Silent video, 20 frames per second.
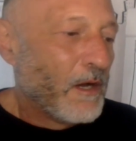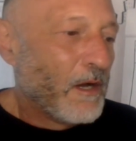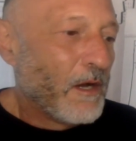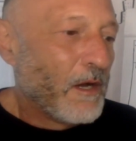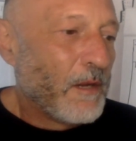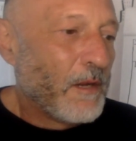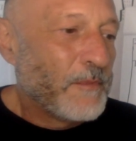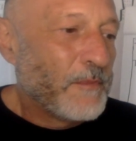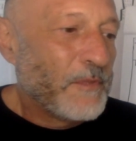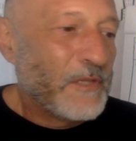
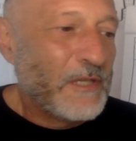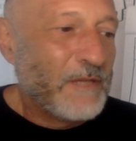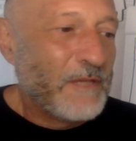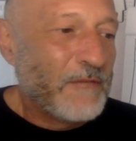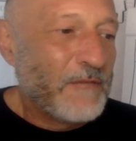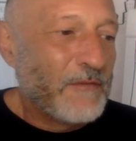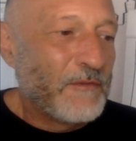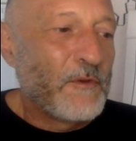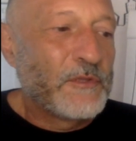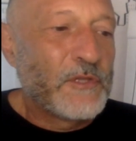You can
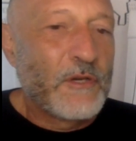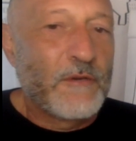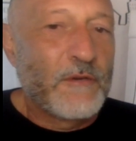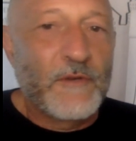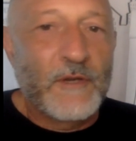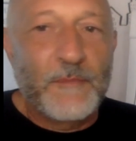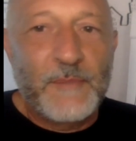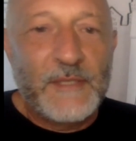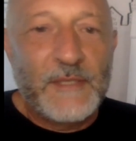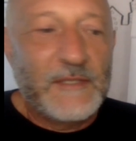even fold
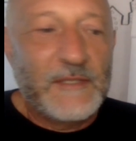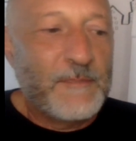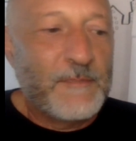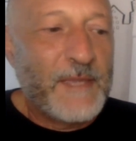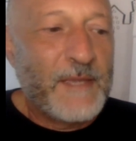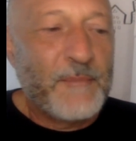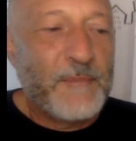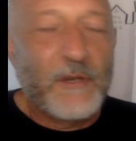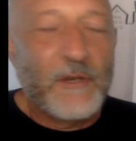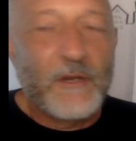over a piece of
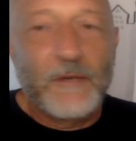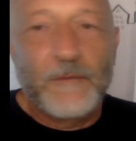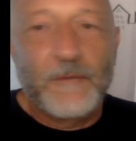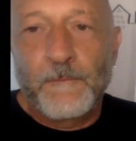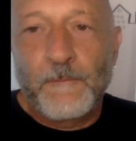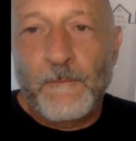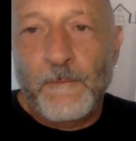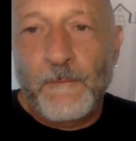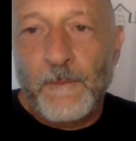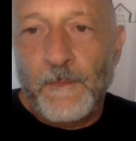paper,
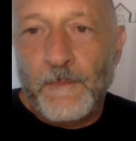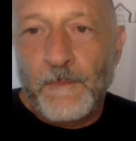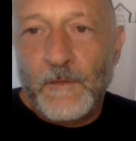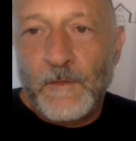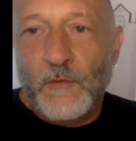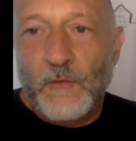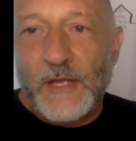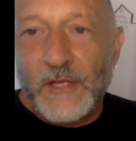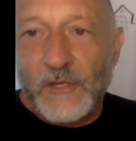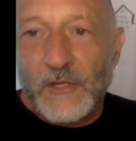
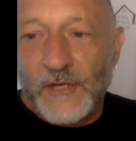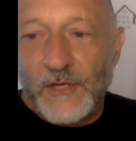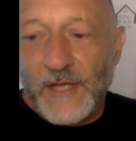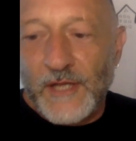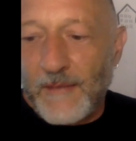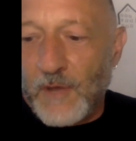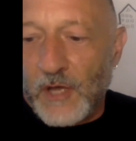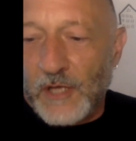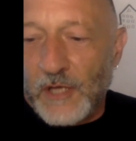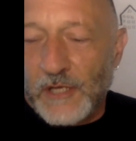write your
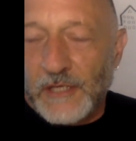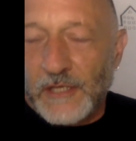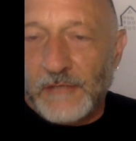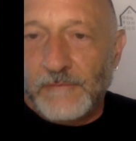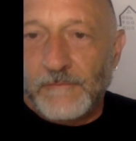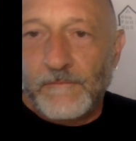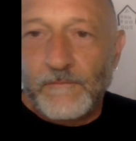name on it,